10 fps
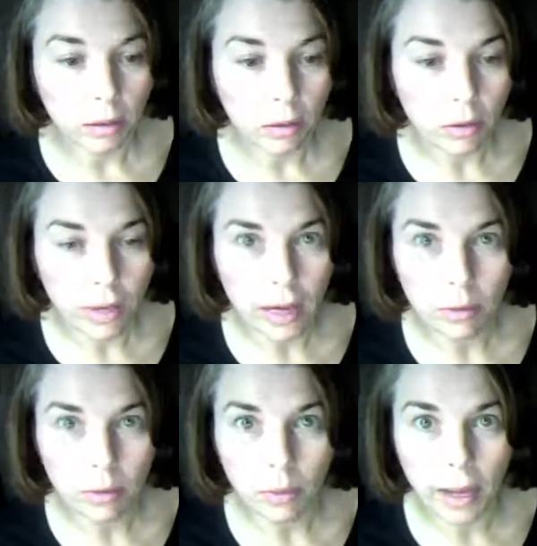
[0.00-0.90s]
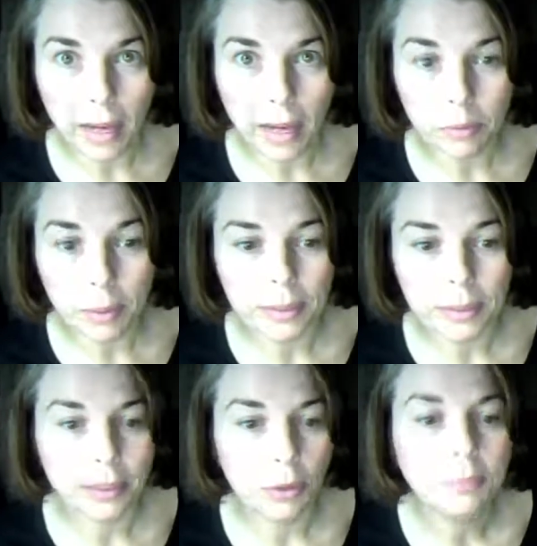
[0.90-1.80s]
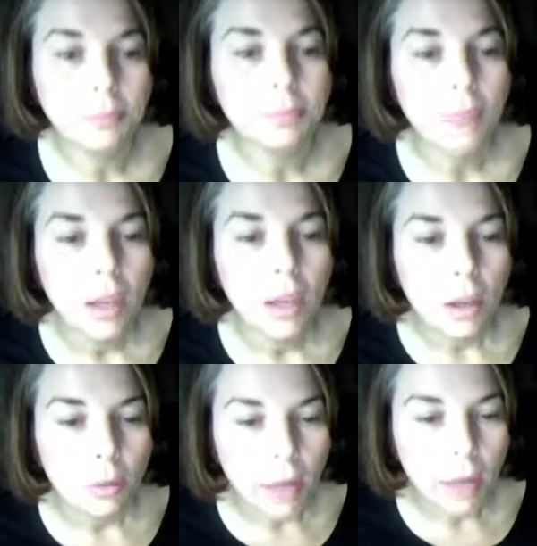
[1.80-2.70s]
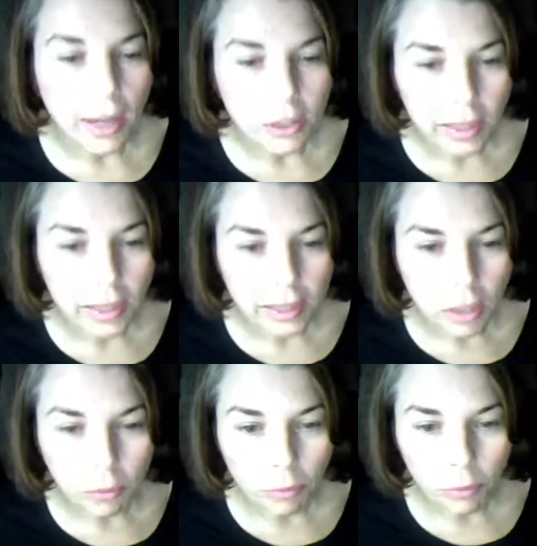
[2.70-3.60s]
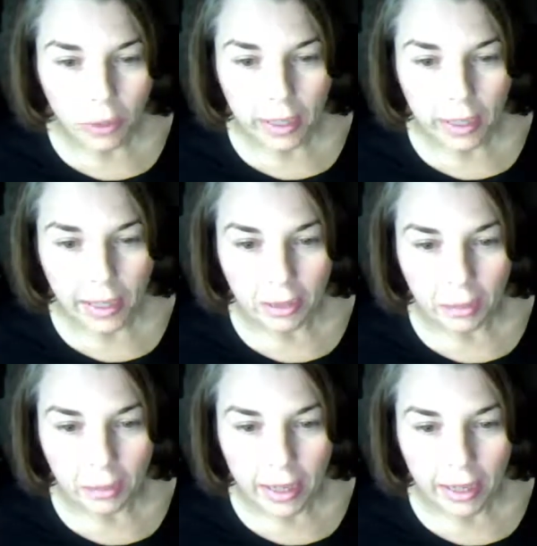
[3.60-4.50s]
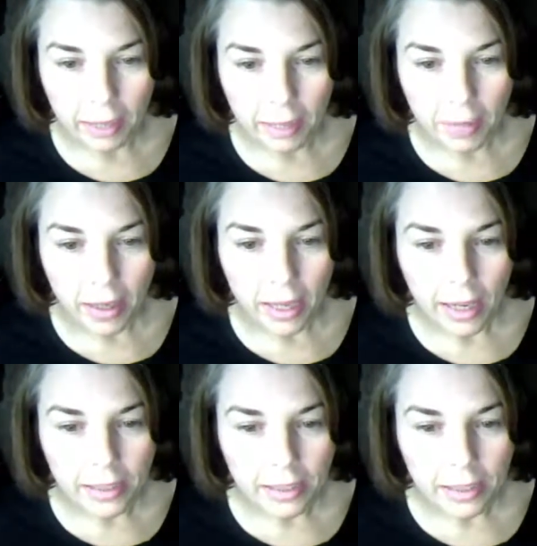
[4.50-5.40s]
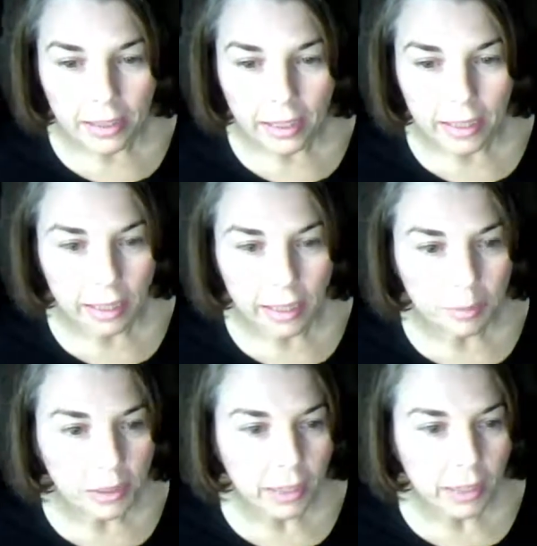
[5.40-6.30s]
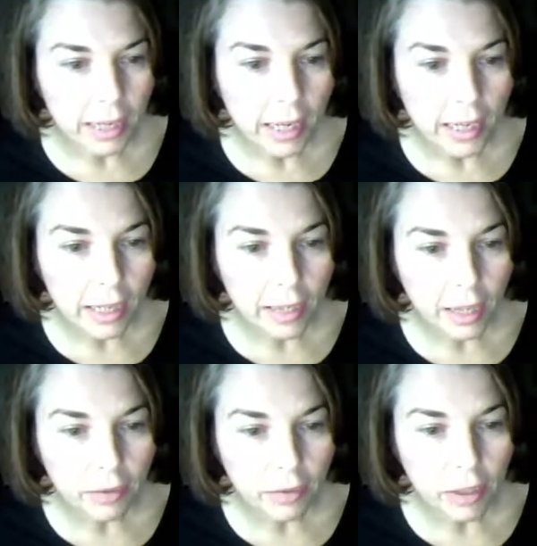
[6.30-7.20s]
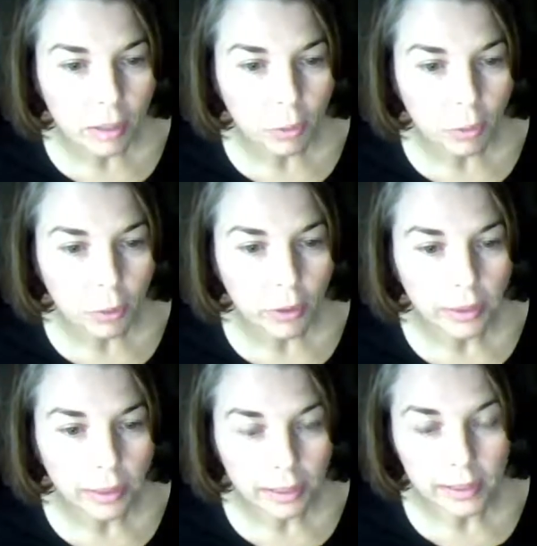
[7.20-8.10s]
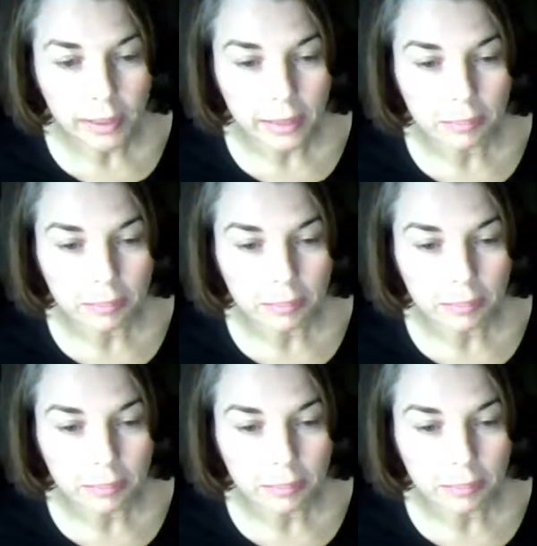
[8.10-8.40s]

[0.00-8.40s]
Okay, well, I have a pizza stone. Well, actually it is helpful for any kind of baking, as it keeps the heat in the oven more consistent.